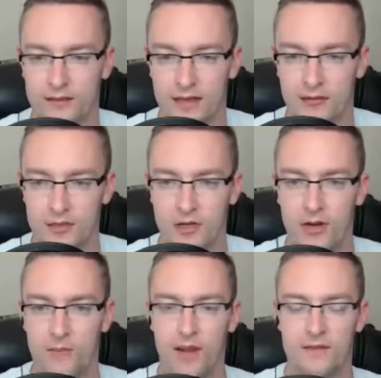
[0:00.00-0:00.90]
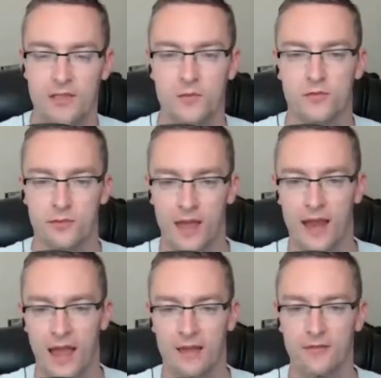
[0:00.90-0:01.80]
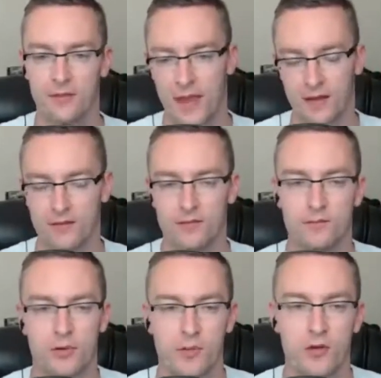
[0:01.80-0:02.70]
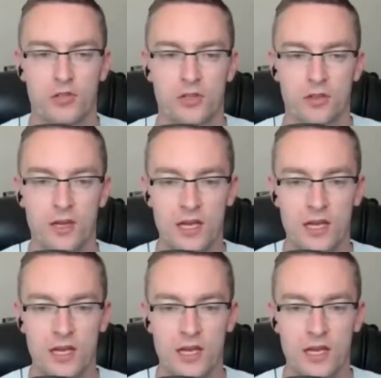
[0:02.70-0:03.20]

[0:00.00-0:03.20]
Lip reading: get a return on my investment from that promotion.